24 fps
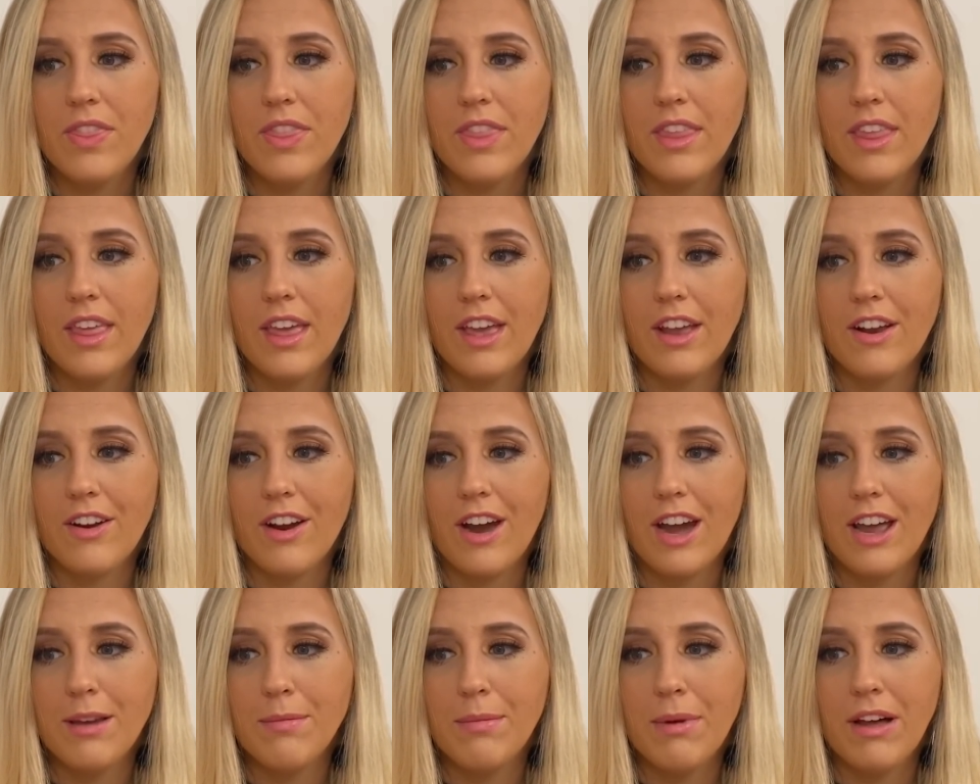I
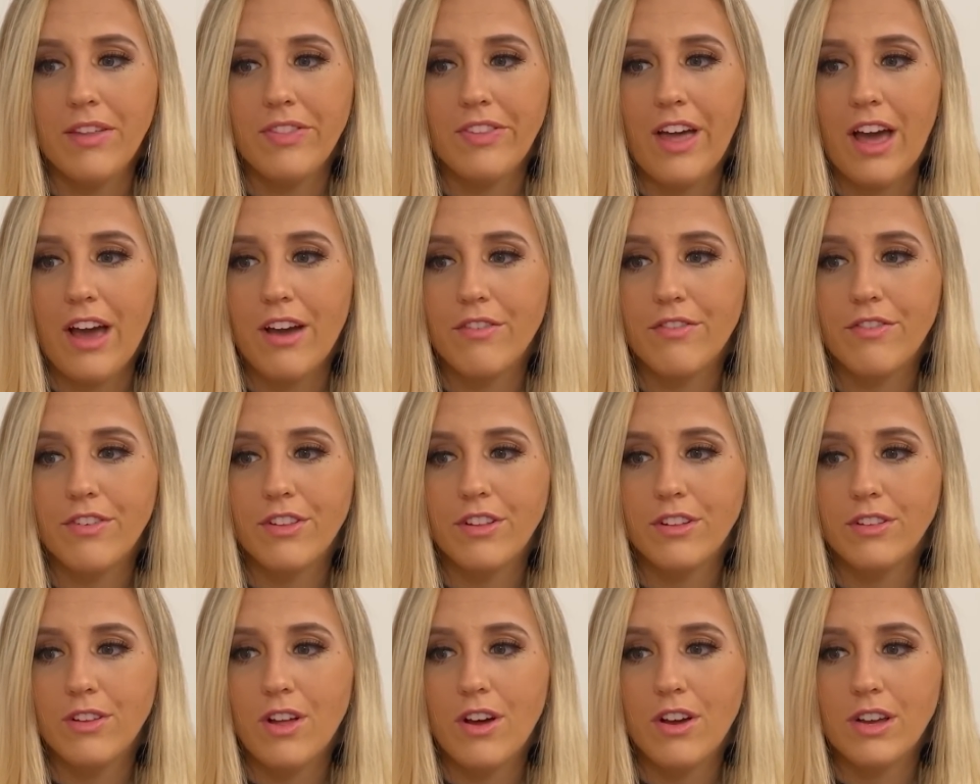cried about that for
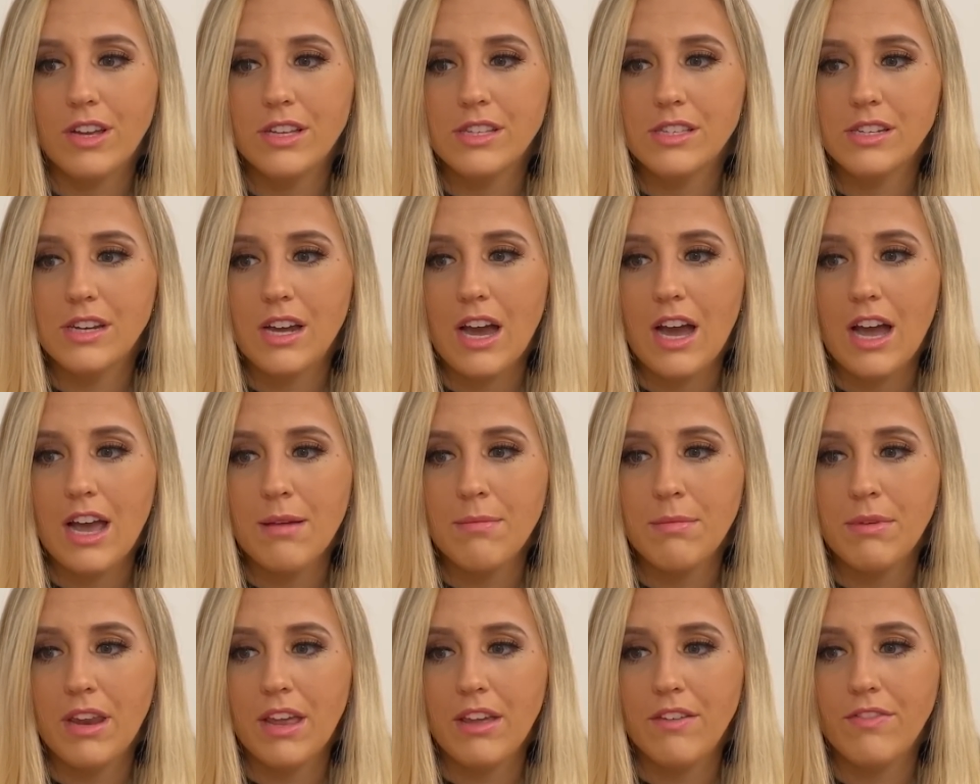the longest
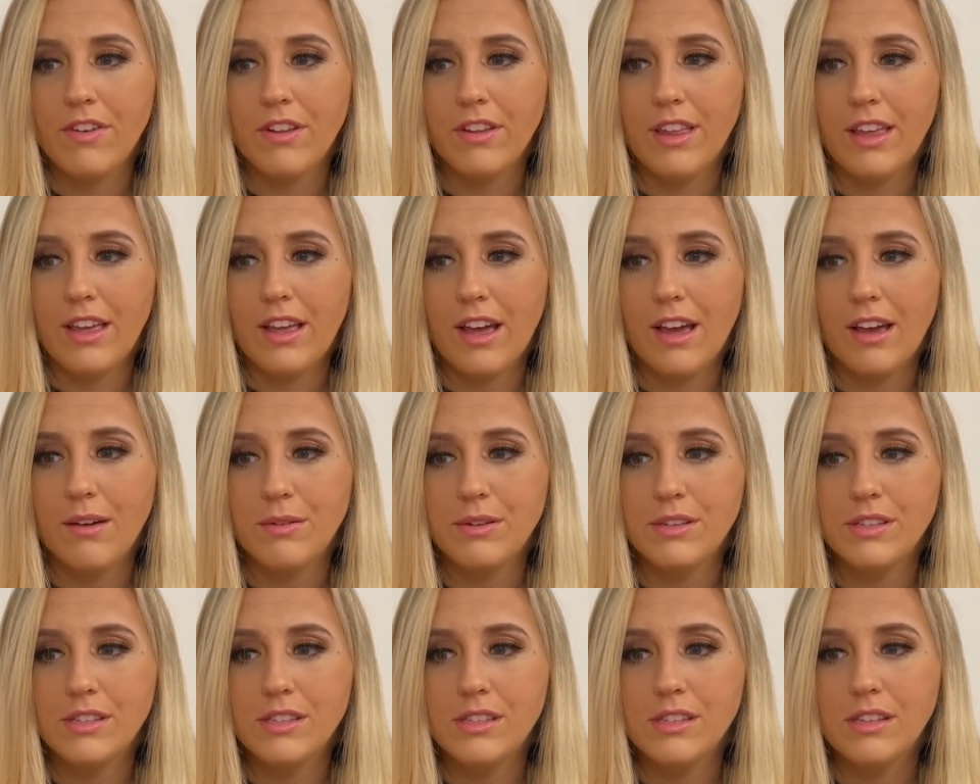time, and I felt like I
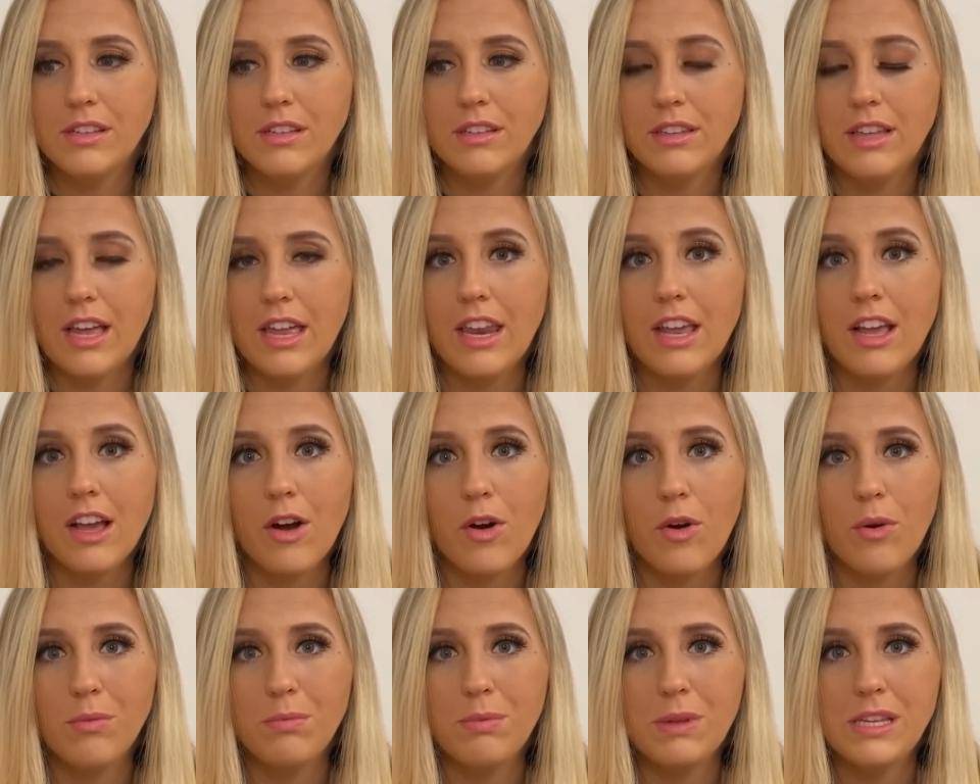was letting
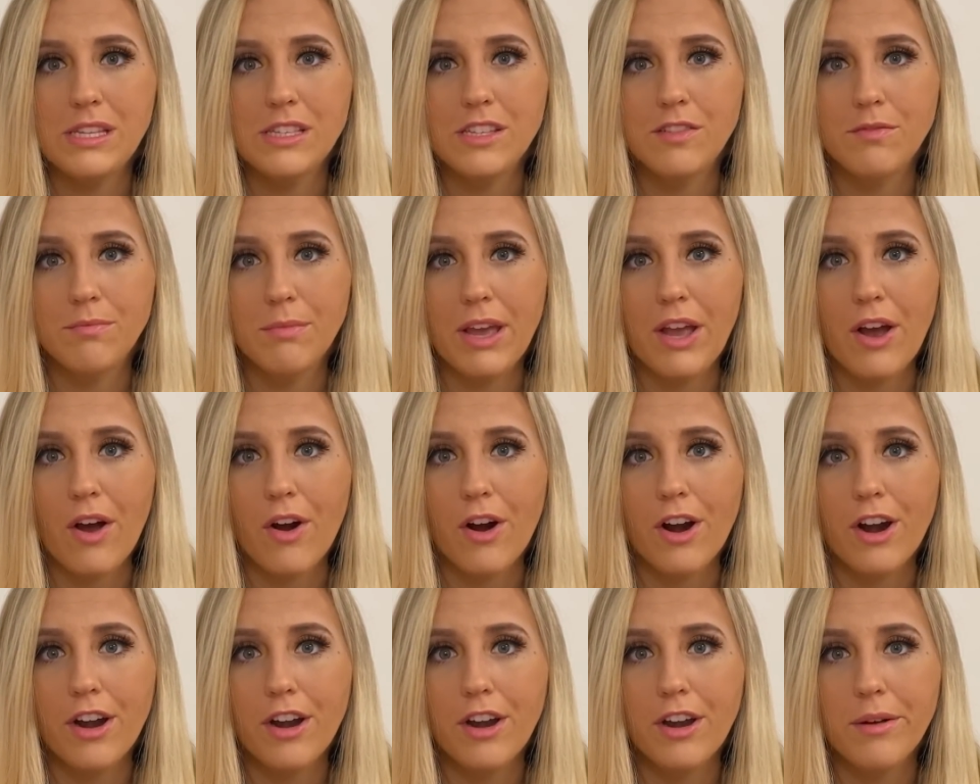go a piece of my
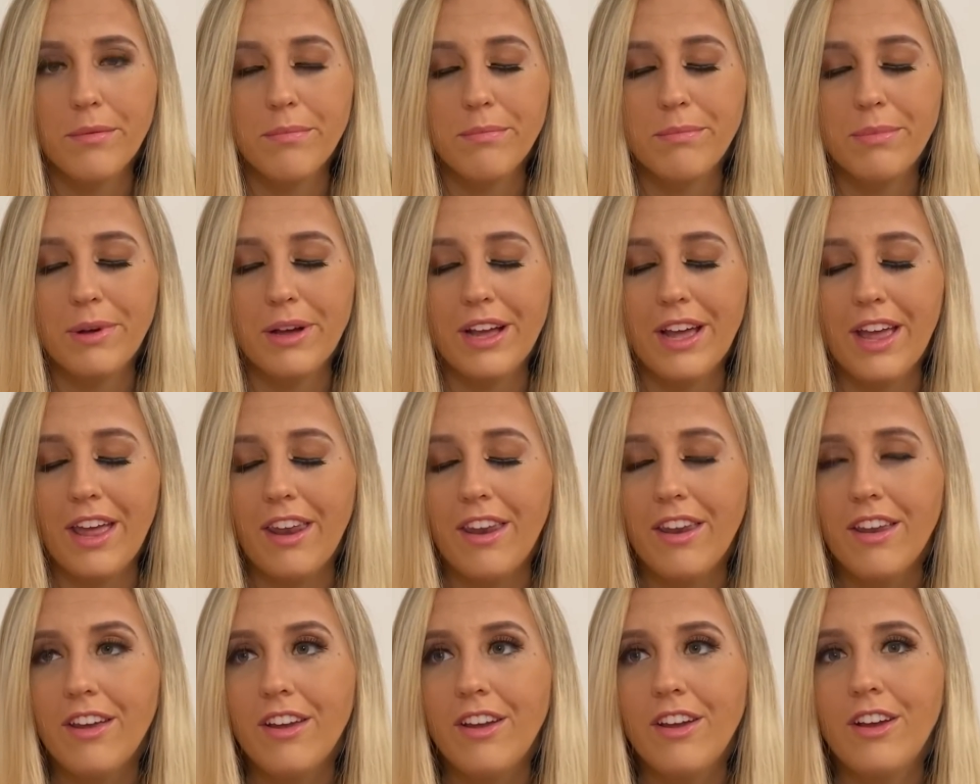heart. But
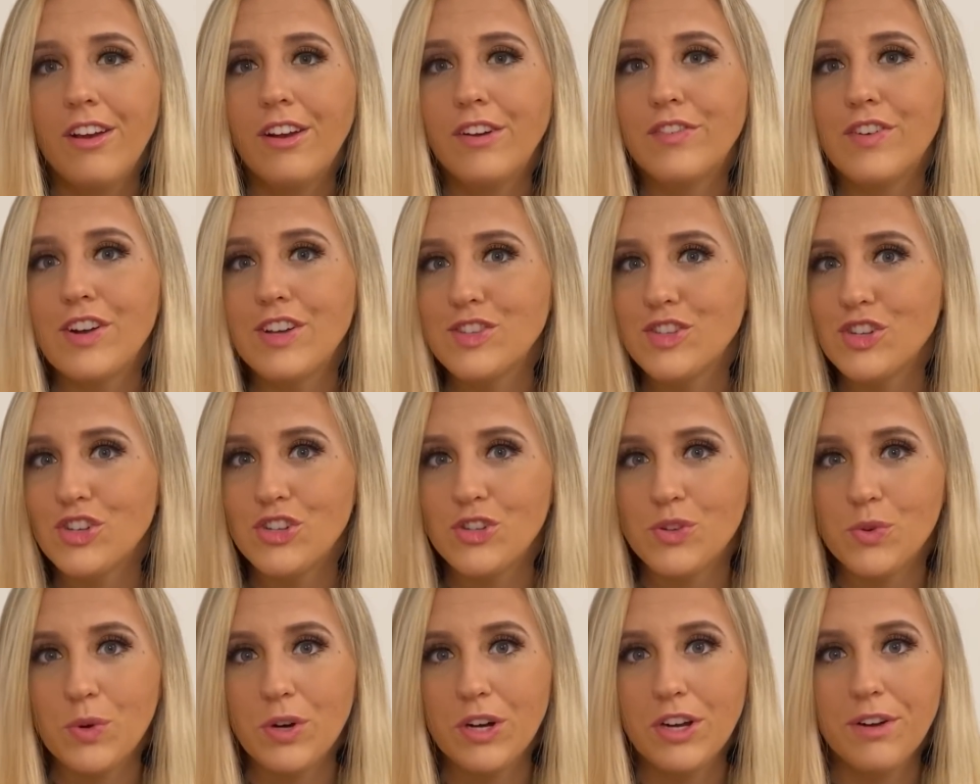rest
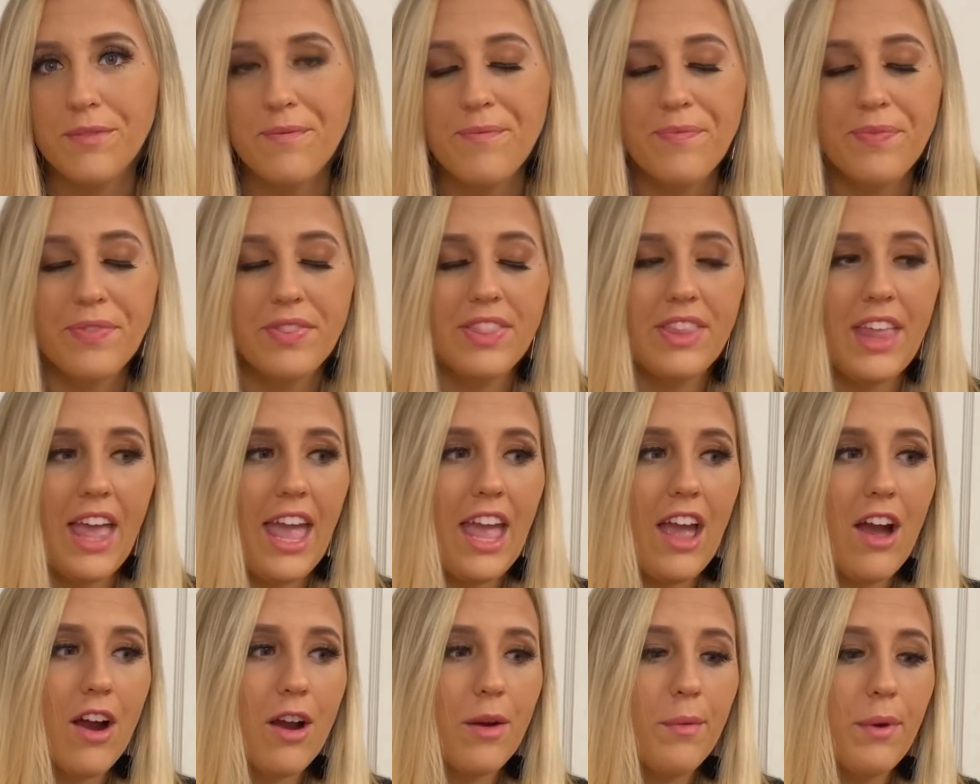assured,
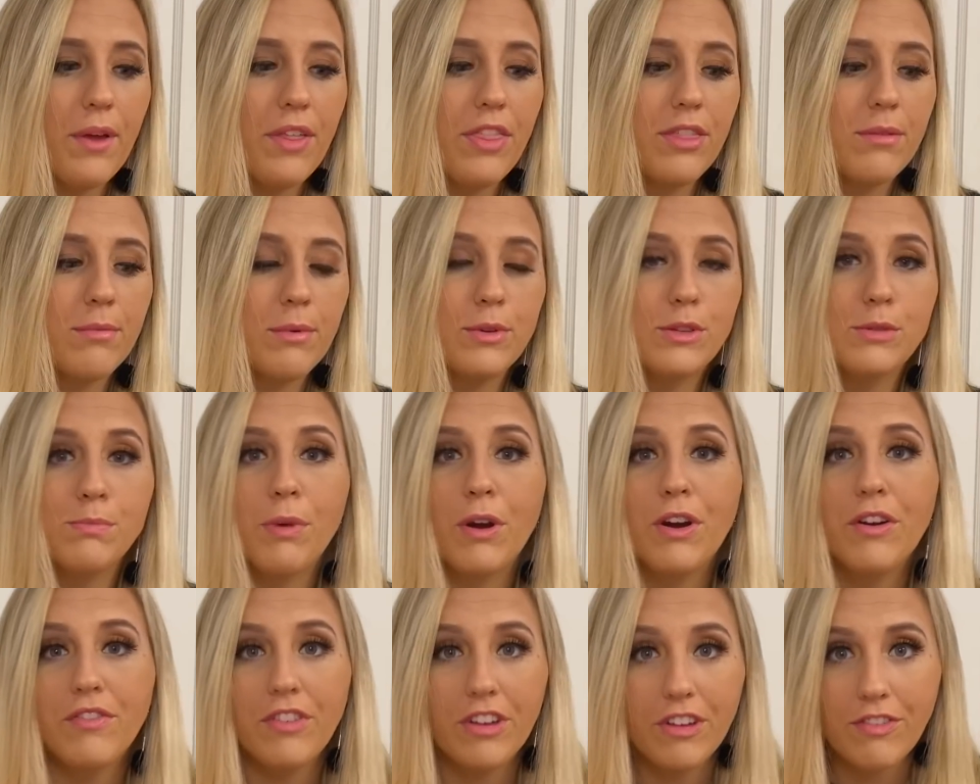they are with the most
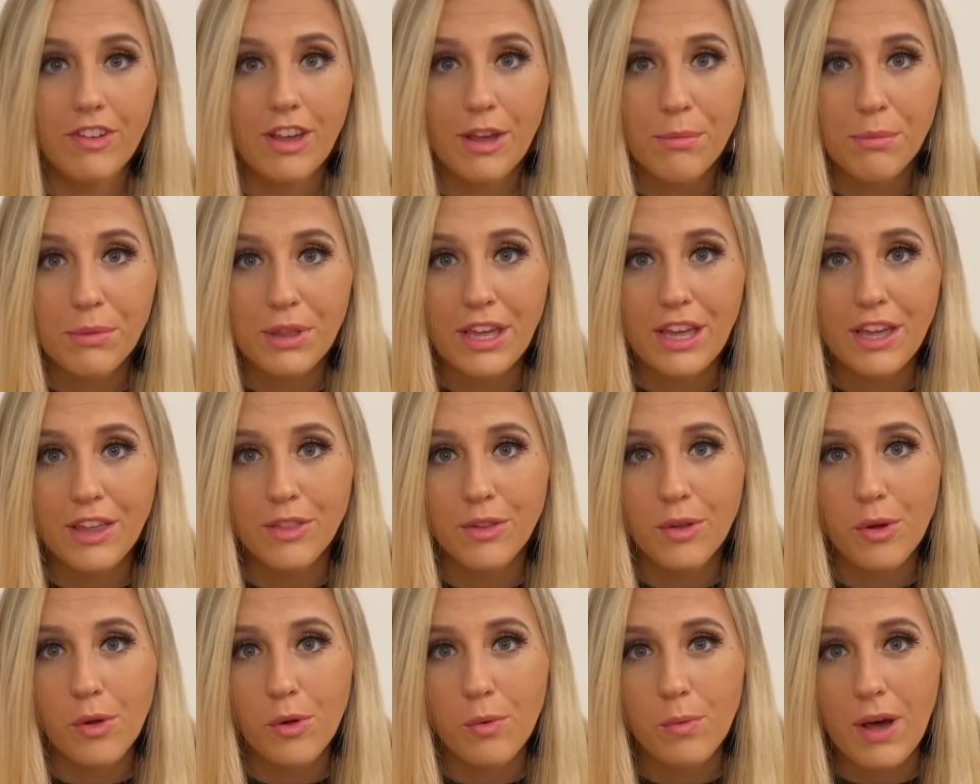perfect family in
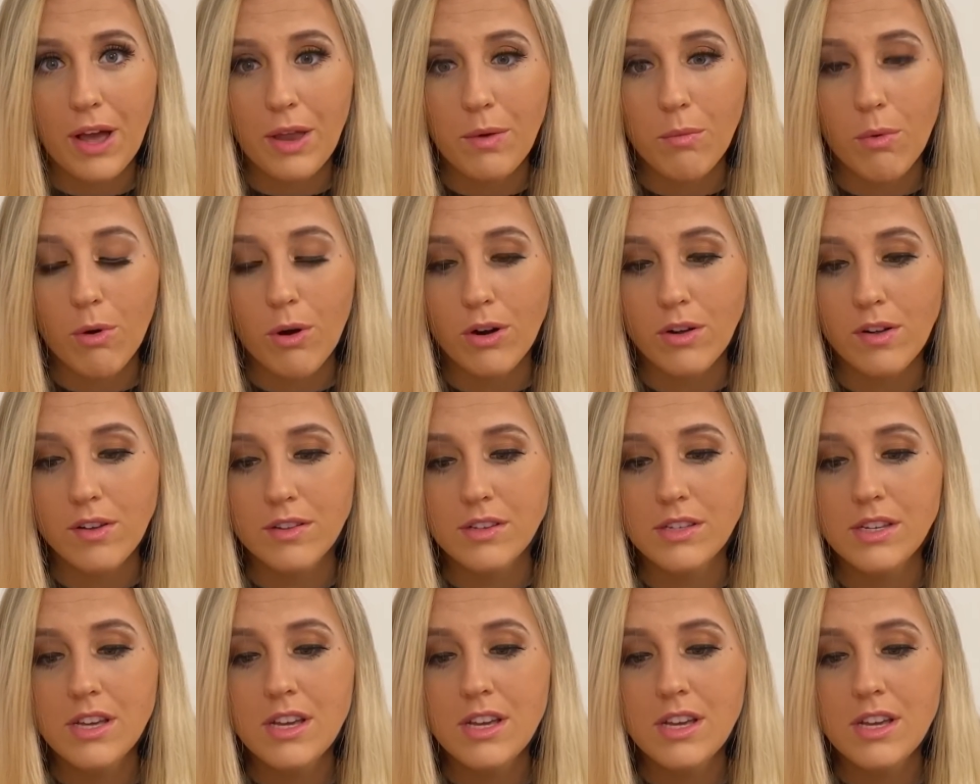the whole wide world.